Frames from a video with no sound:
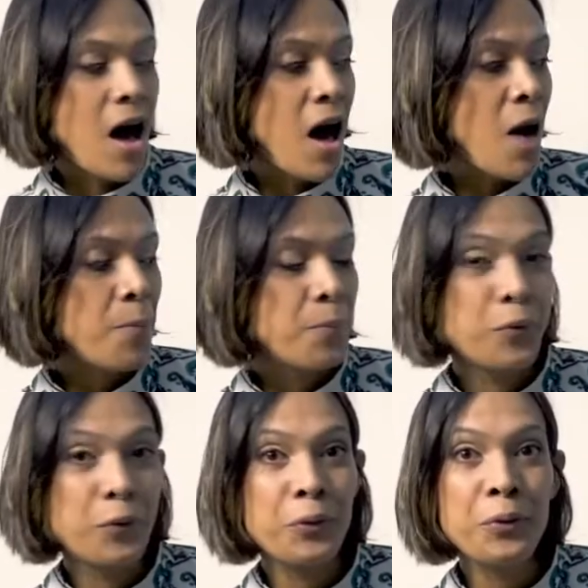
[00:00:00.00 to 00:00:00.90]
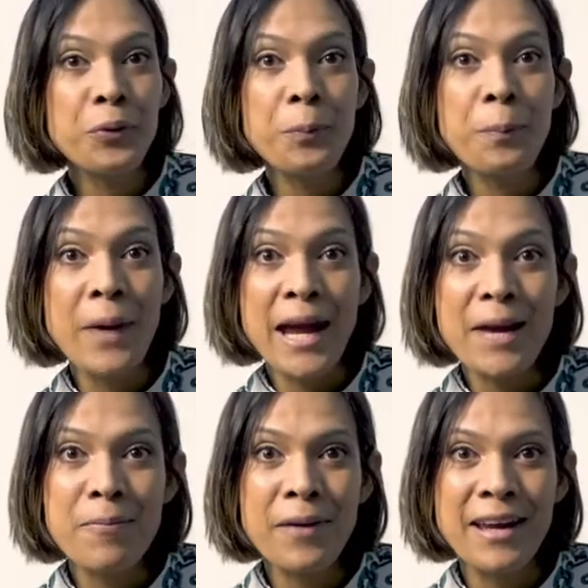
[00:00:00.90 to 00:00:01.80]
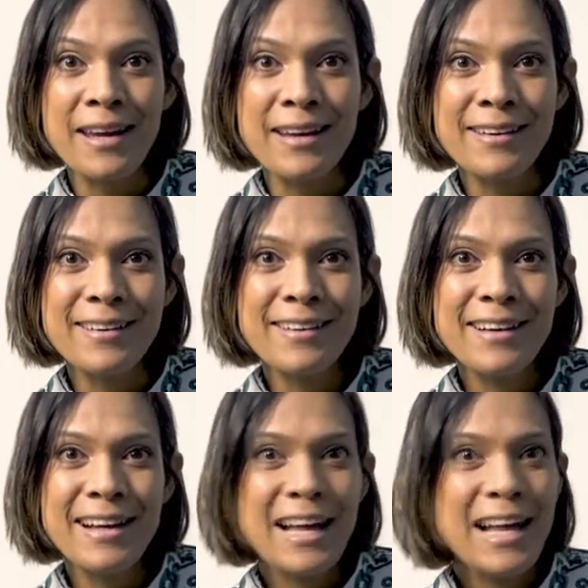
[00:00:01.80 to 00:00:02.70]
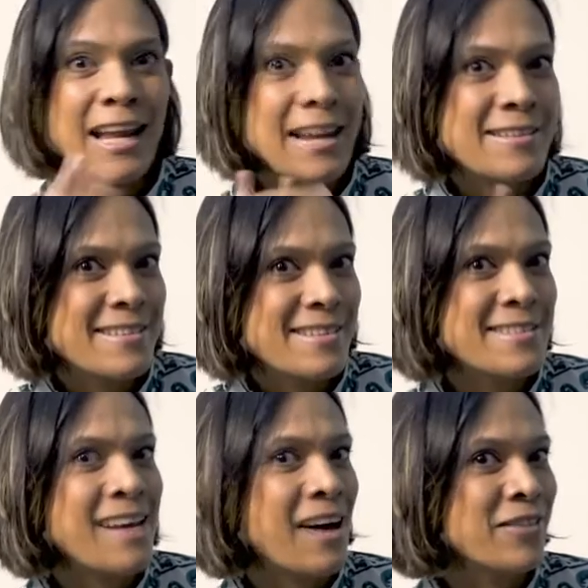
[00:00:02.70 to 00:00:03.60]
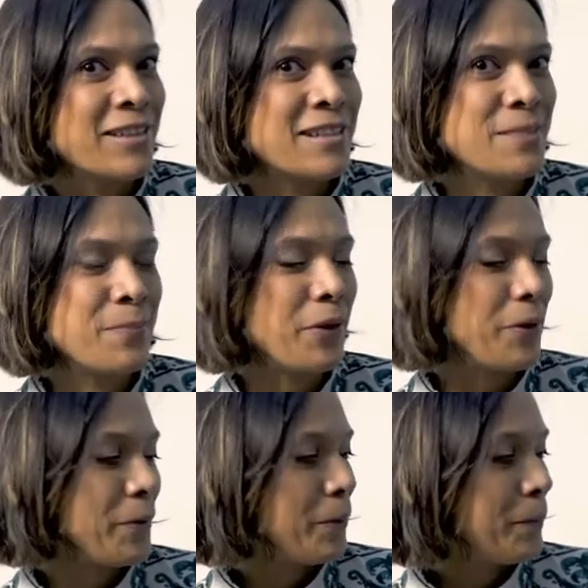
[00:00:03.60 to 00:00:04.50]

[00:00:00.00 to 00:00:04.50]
a boohoo baby. Let's discover this book.